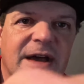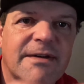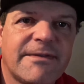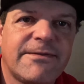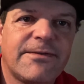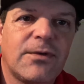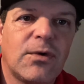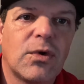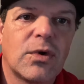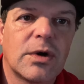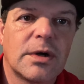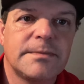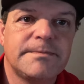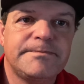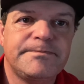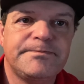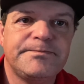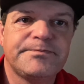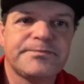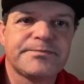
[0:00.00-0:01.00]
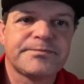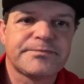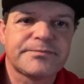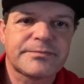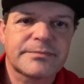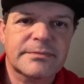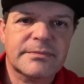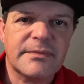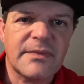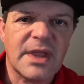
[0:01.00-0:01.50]
for
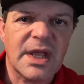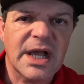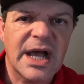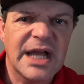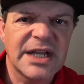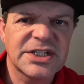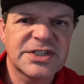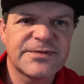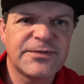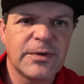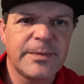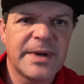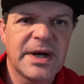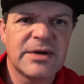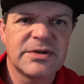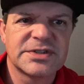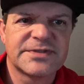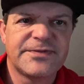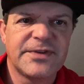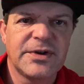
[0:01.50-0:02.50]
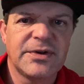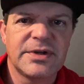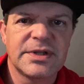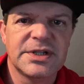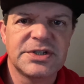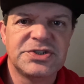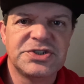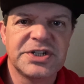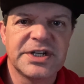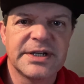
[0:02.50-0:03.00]
college football is very
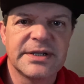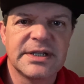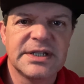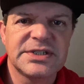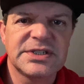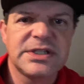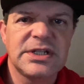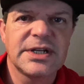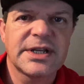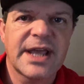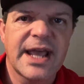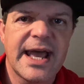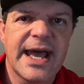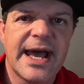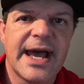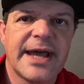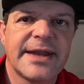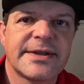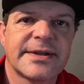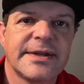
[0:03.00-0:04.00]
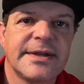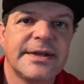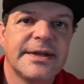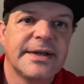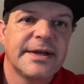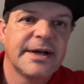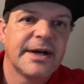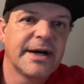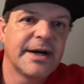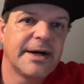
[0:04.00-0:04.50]
legit. Let's look at
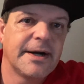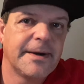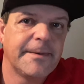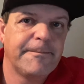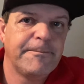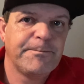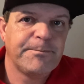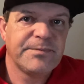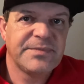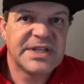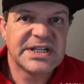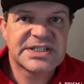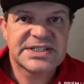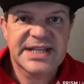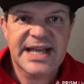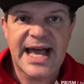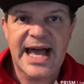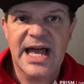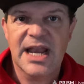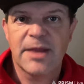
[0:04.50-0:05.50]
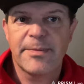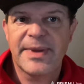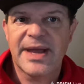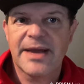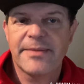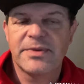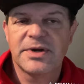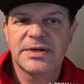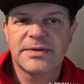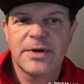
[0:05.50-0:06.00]
this
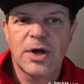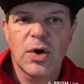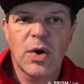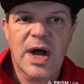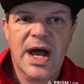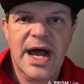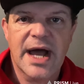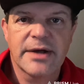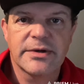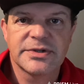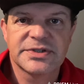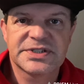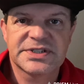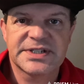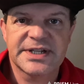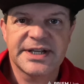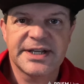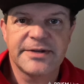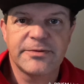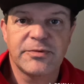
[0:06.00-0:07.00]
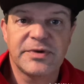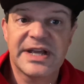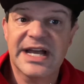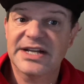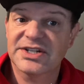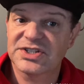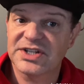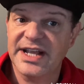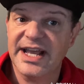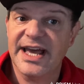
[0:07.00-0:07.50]
Alabama-Ohio State. We
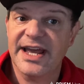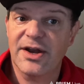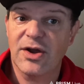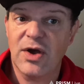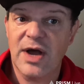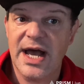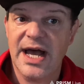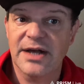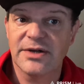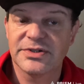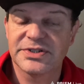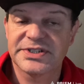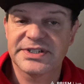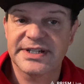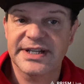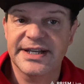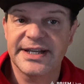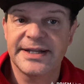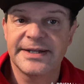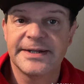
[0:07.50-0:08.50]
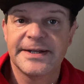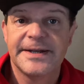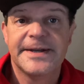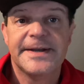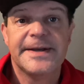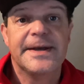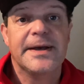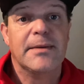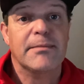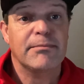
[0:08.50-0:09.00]
actually had Ohio State
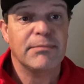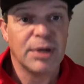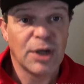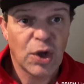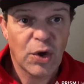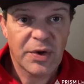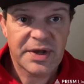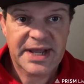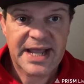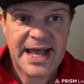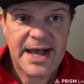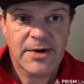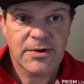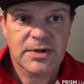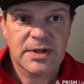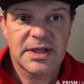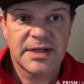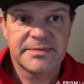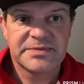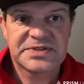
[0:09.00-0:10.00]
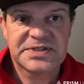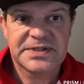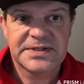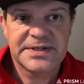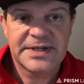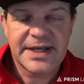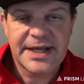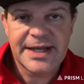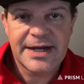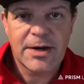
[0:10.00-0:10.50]
blowing out
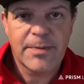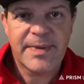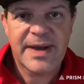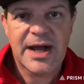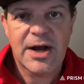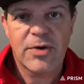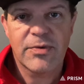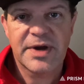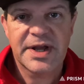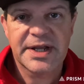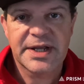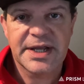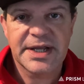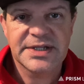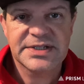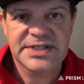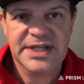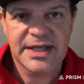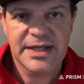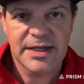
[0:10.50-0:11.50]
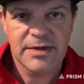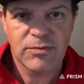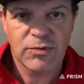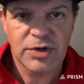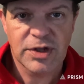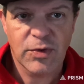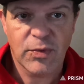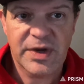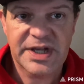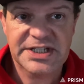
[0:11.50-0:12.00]
Clemson in our power rankings, and one
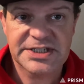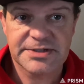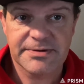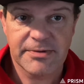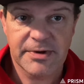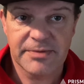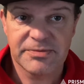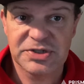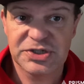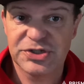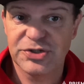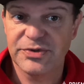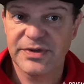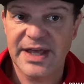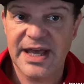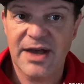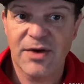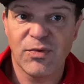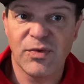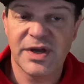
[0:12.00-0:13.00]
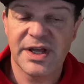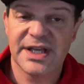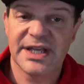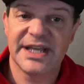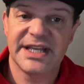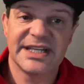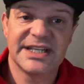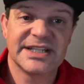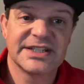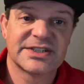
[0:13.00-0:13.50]
of the ways that we're able to do that with
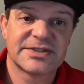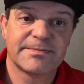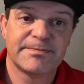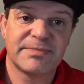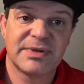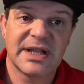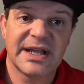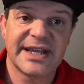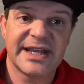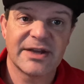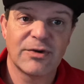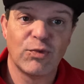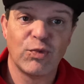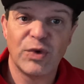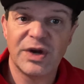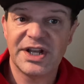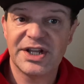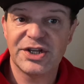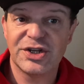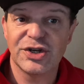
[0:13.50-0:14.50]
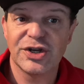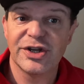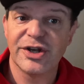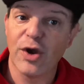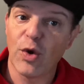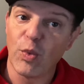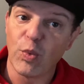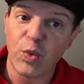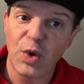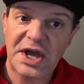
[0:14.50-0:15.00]
is playing really good
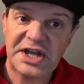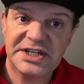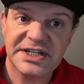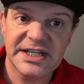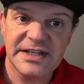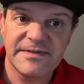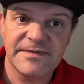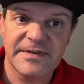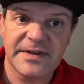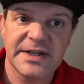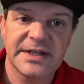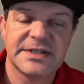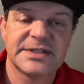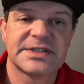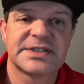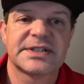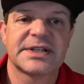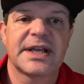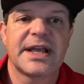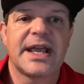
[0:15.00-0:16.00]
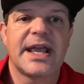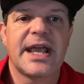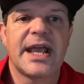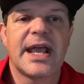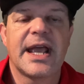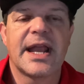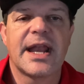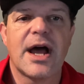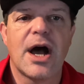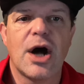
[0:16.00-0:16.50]
run defense
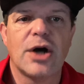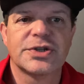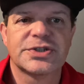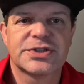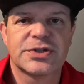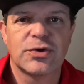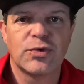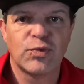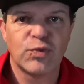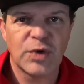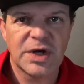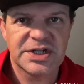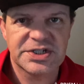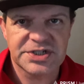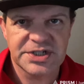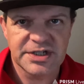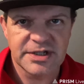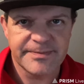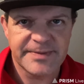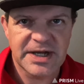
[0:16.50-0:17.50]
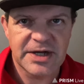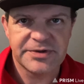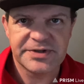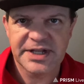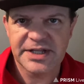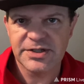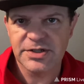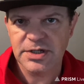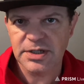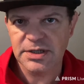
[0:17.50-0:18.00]
and also rushing the ball. Now
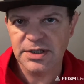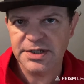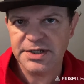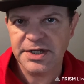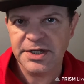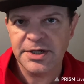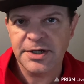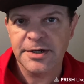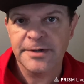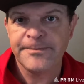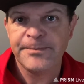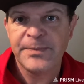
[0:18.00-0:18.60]
you can look here.